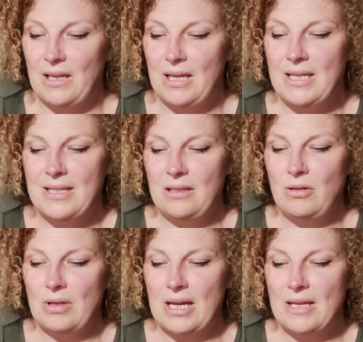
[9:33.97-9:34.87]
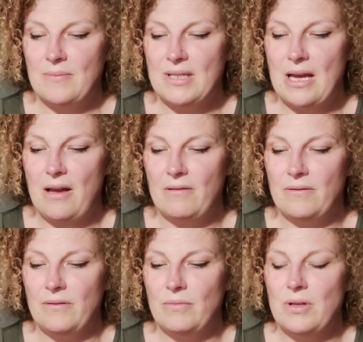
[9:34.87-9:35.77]
He still looked like himself,
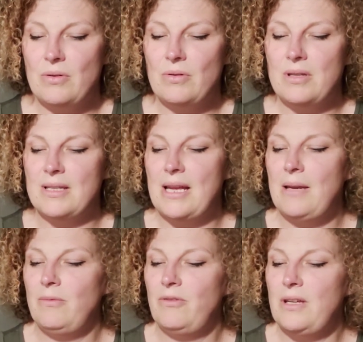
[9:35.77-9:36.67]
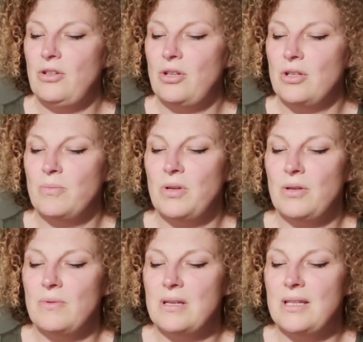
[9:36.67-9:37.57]
with all the same features, but
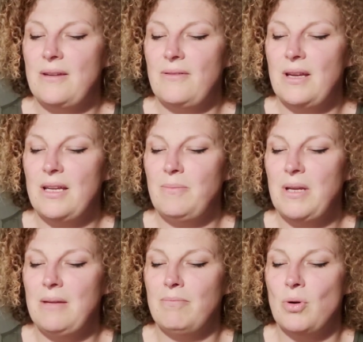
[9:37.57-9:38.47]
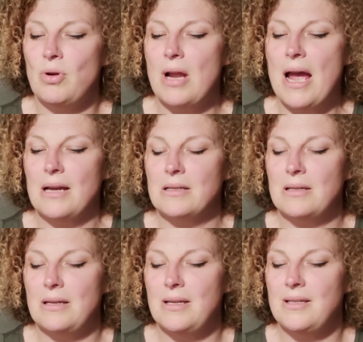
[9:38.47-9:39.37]
it was as if he'd been born
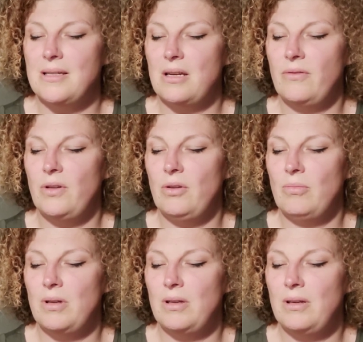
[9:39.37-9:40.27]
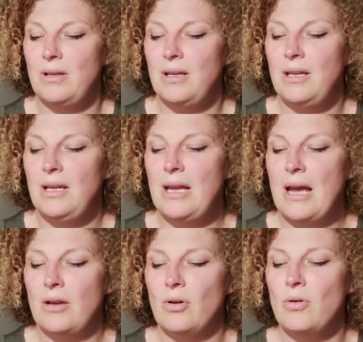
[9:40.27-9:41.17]
Axa instead of human. He
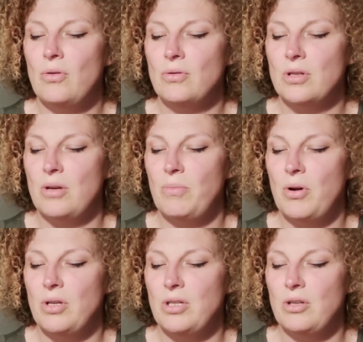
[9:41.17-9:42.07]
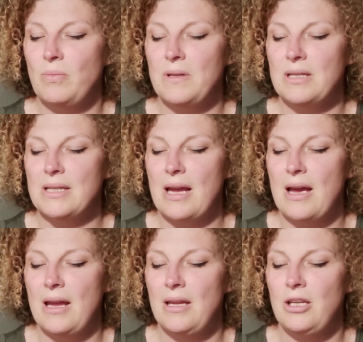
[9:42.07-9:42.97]
had horns that pointed up at the
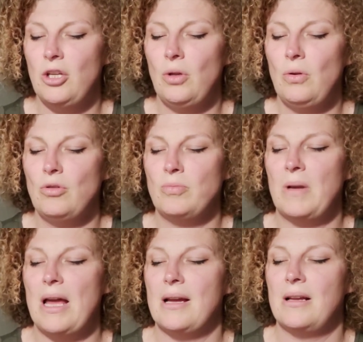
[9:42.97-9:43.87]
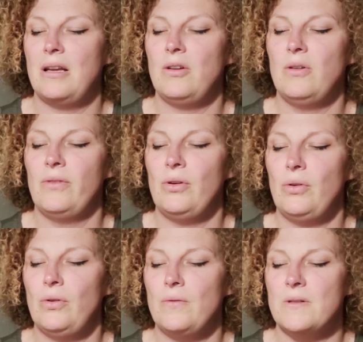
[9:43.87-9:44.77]
sky, huge black cloven
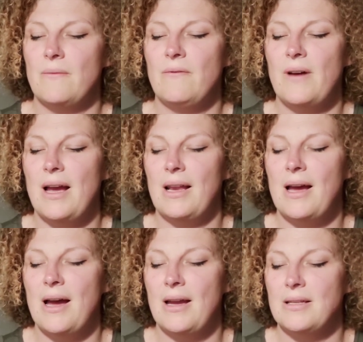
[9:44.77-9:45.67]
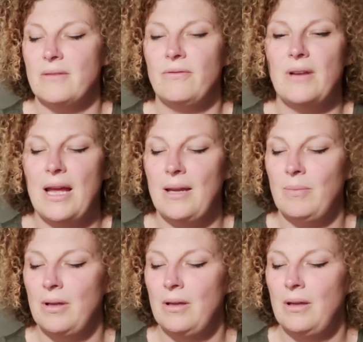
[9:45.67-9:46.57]
hooves and violet eyes of flame.